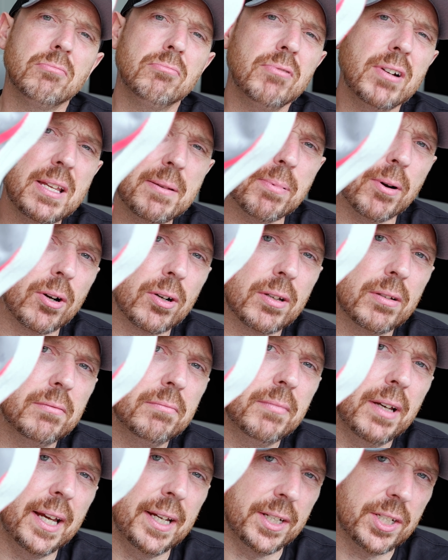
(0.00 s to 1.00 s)
the Reebok
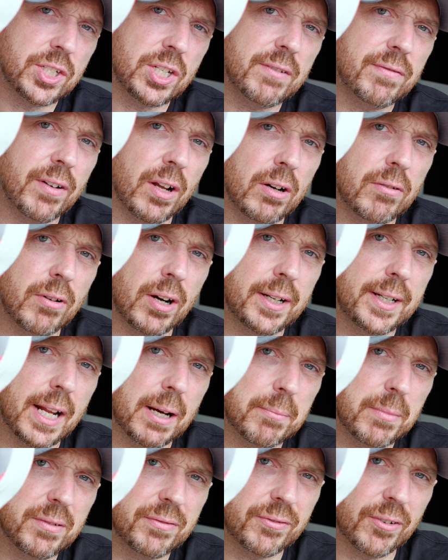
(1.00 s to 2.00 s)
Energy Floatride
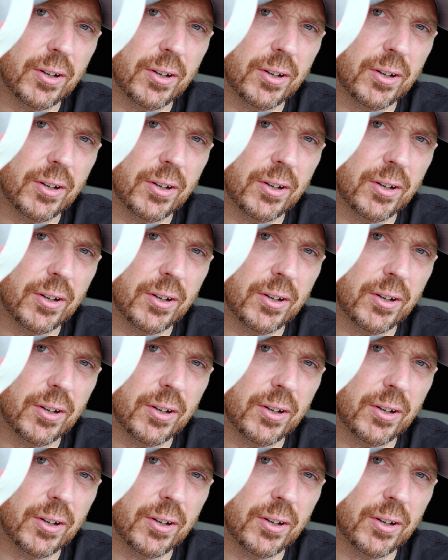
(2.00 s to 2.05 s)
number